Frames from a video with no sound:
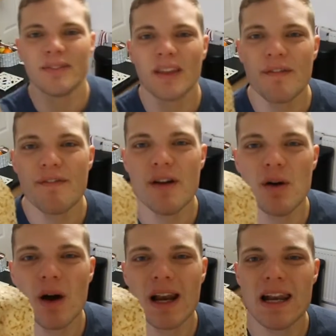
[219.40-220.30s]
I
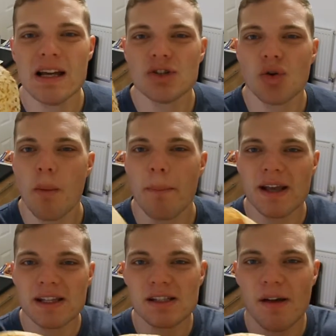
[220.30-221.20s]
feel a little
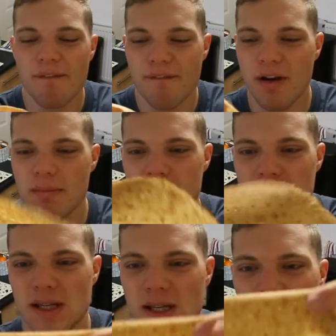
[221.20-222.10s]
bit
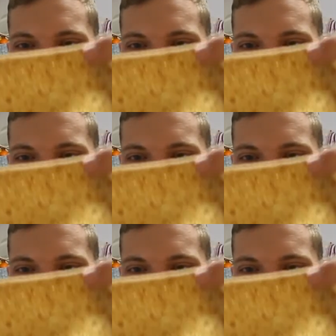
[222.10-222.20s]
flimsy.